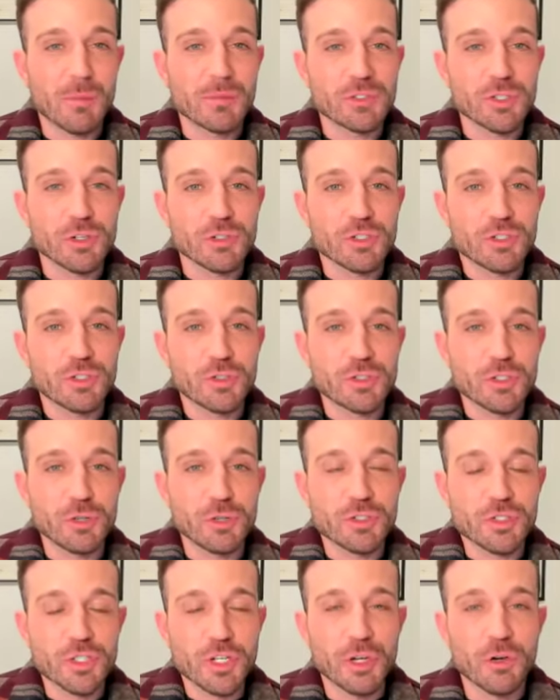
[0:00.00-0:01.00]
So
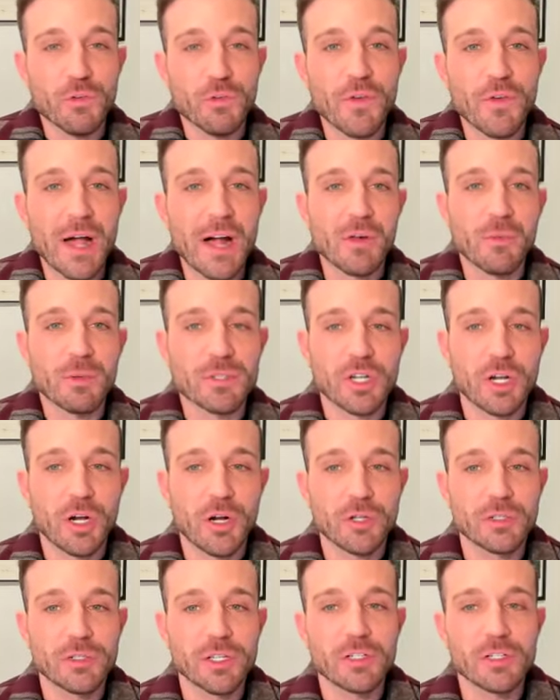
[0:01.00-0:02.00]
Sheil filed what's
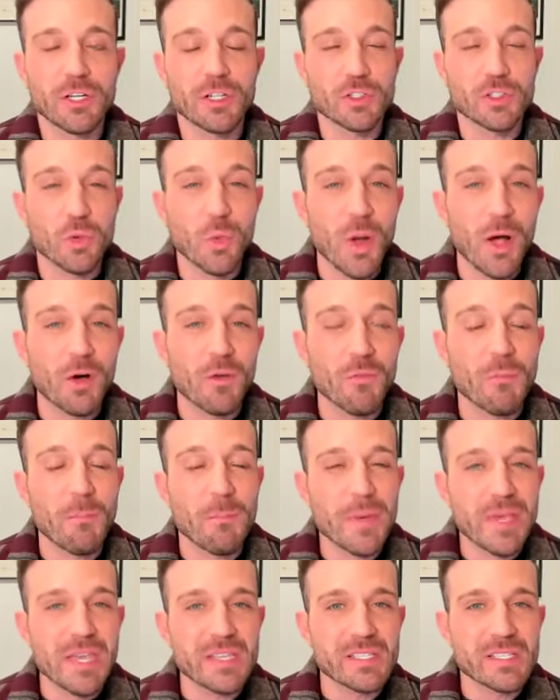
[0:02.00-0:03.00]
called a
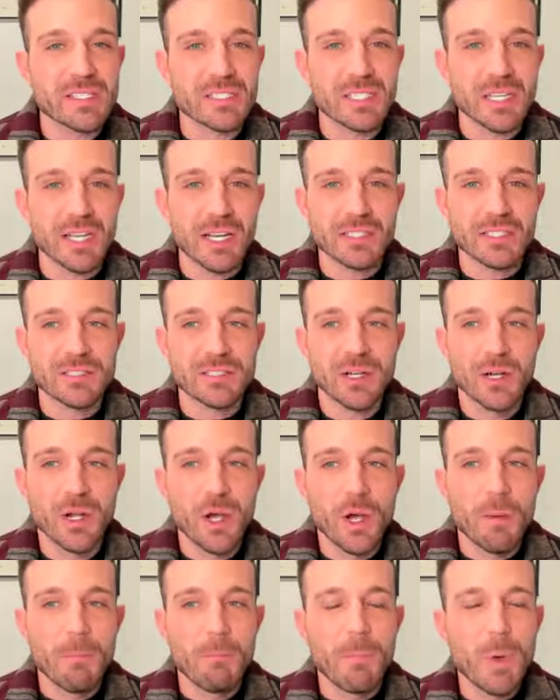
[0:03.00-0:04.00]
12B6
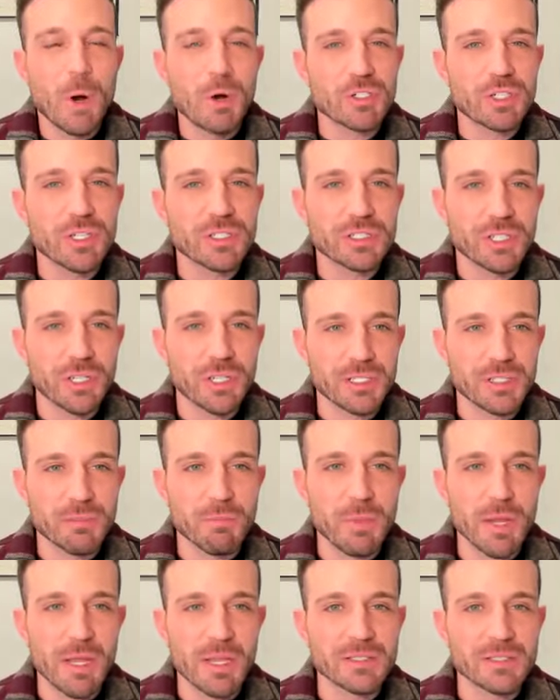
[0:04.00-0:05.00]
motion to
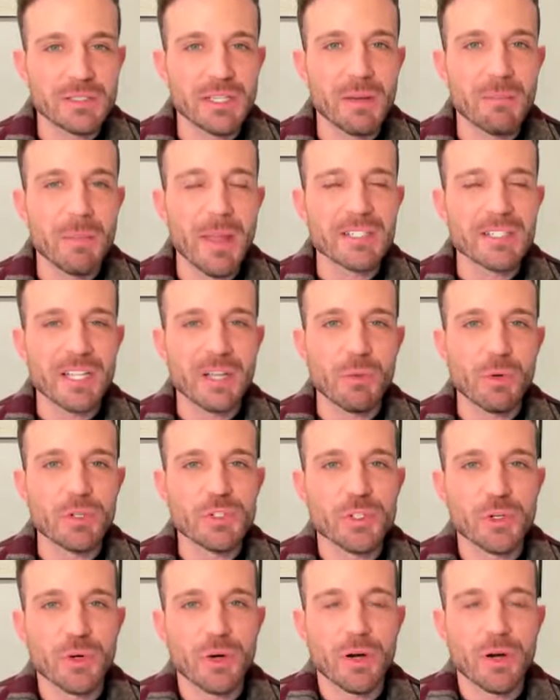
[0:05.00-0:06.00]
dismiss, and basically
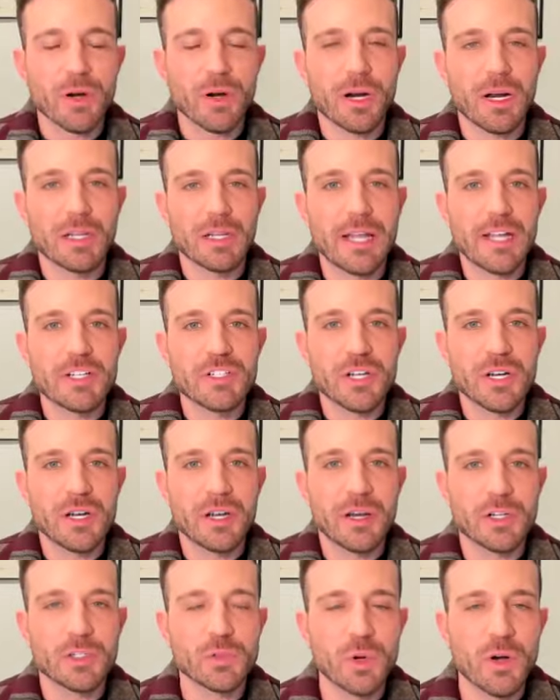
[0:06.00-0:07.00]
what you're alleging
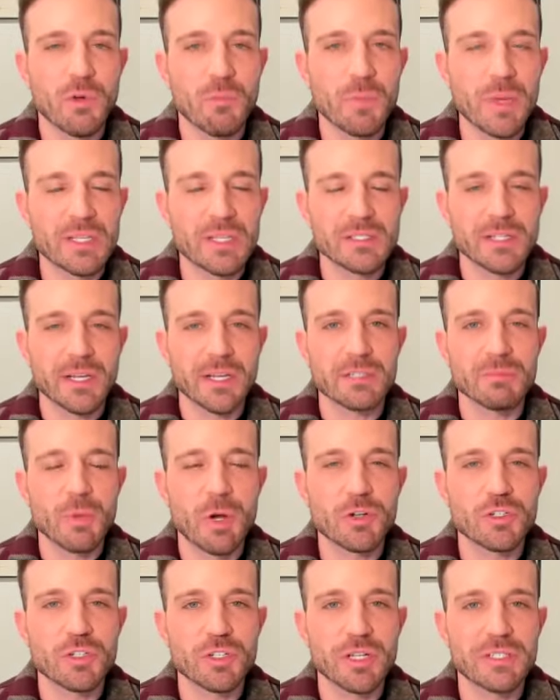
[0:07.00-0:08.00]
in a 12B6
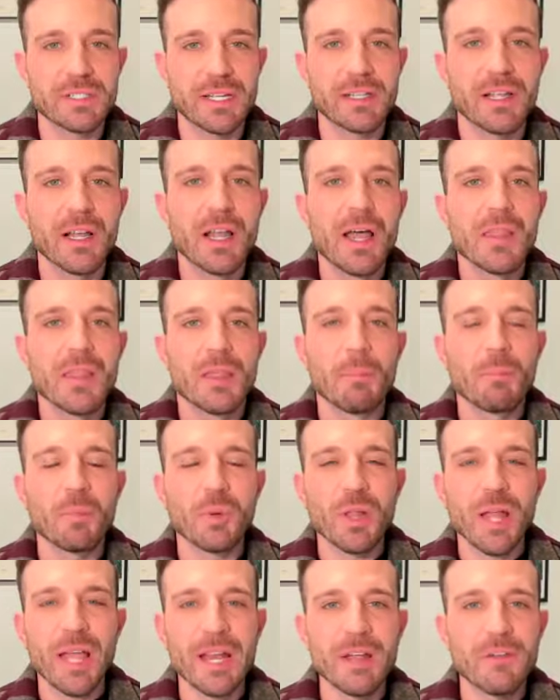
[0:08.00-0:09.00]
motion is that the
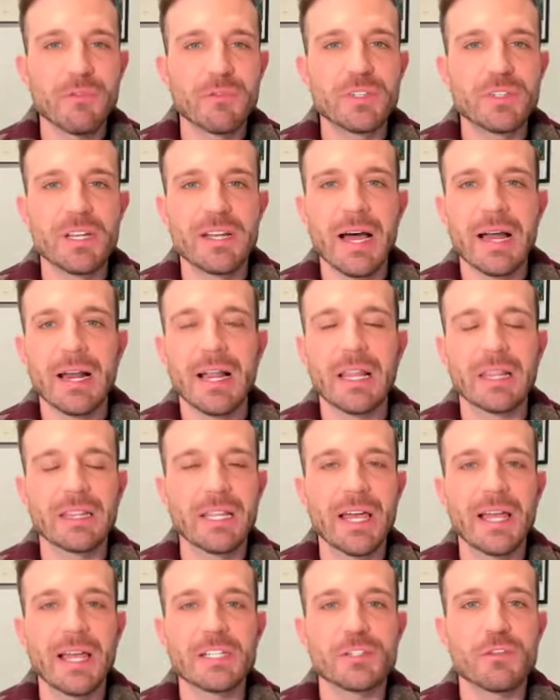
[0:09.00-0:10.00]
plaintiff did not
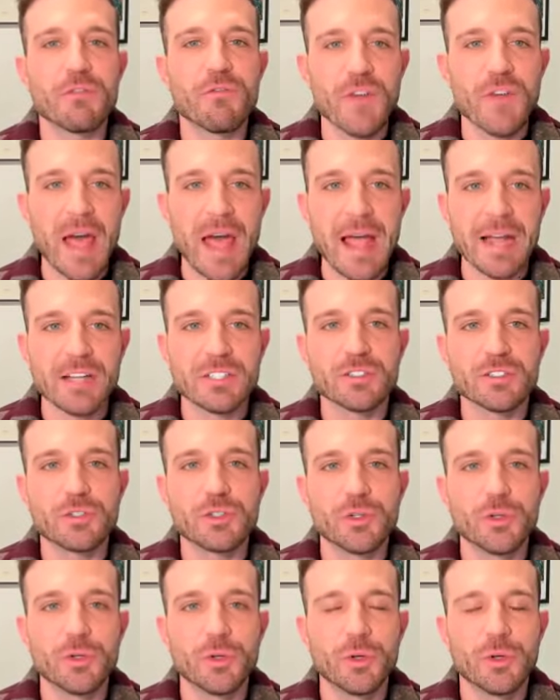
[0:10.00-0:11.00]
allege facts
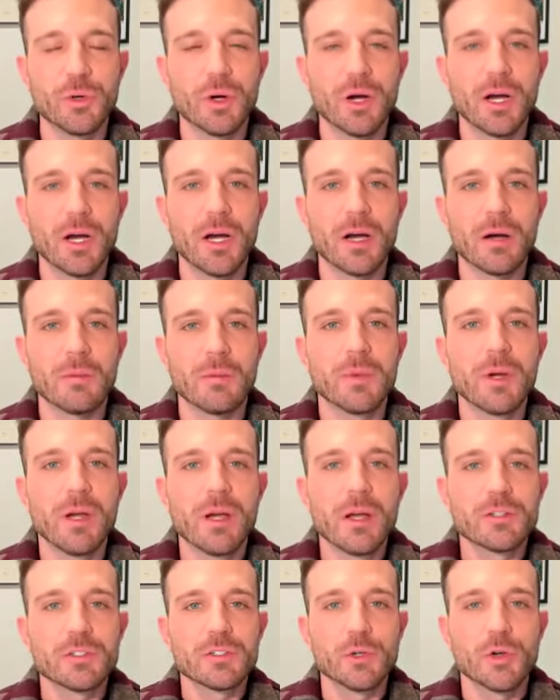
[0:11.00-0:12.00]
to
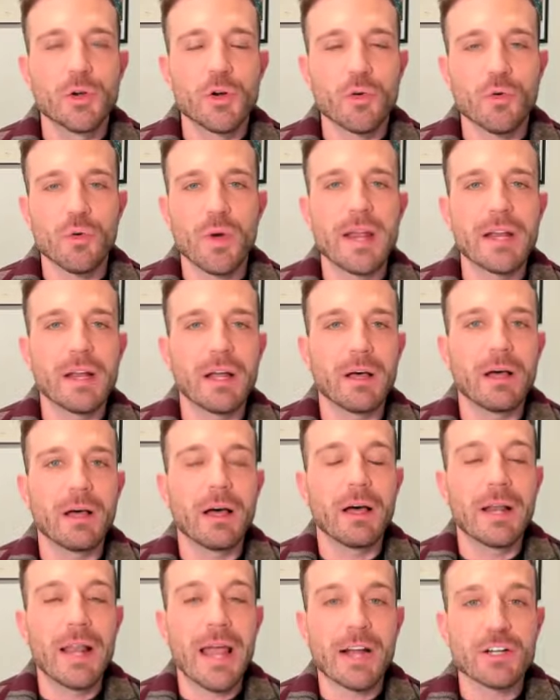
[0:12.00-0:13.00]
create
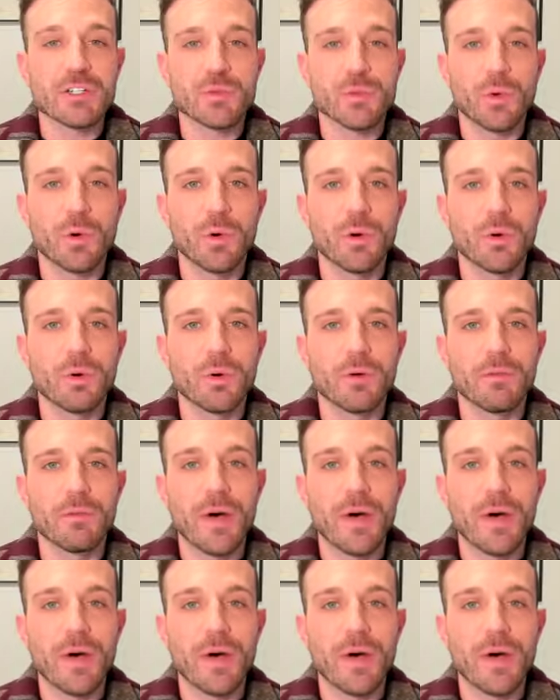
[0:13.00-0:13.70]
an actual